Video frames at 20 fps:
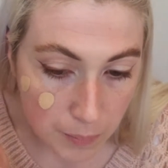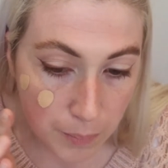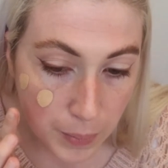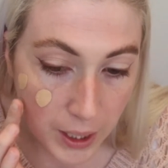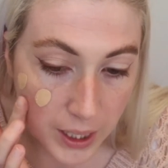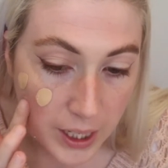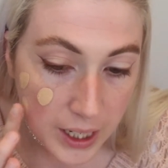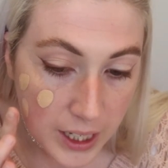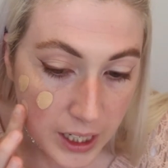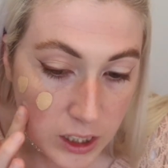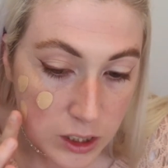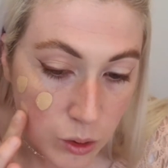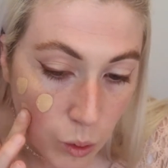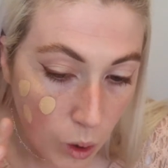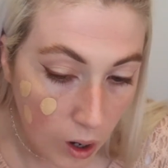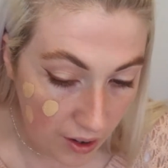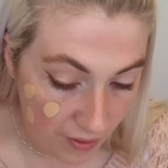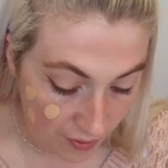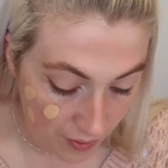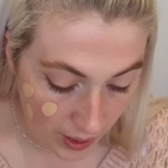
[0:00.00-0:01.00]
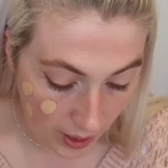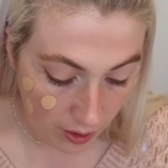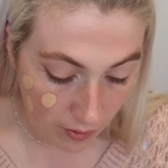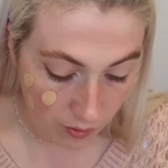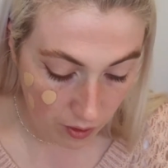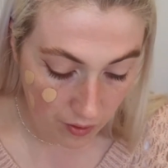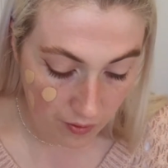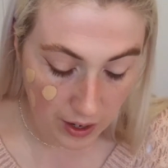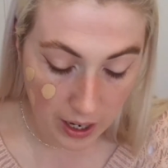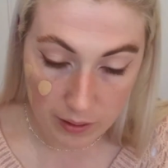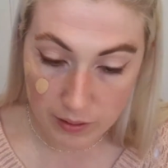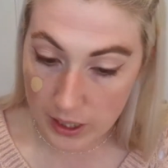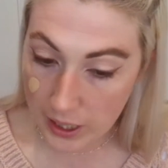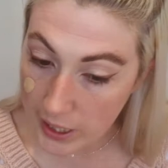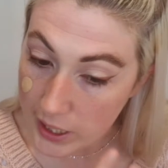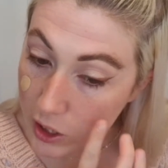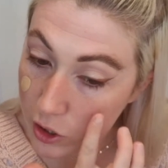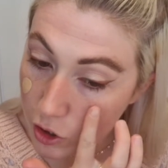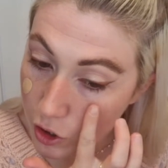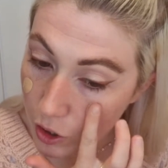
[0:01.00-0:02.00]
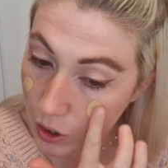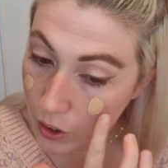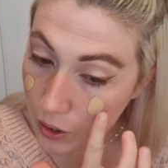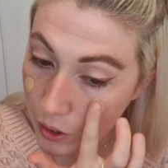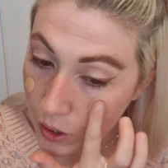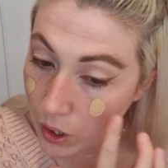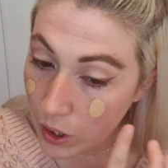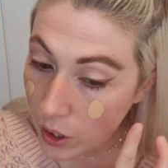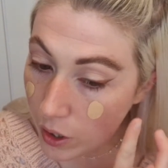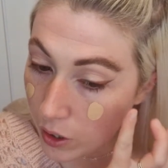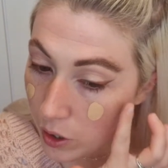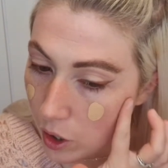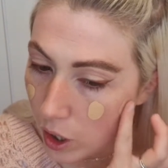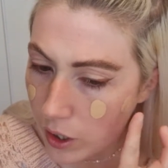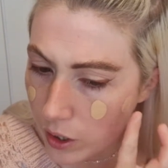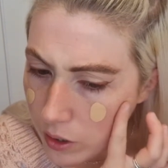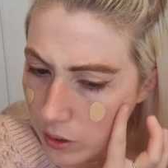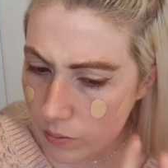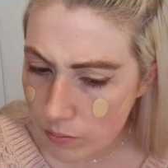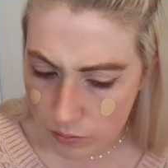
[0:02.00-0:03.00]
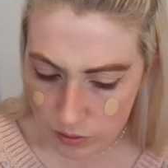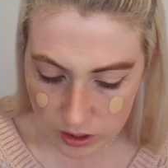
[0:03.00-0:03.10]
but it is quite thick for a foundation, like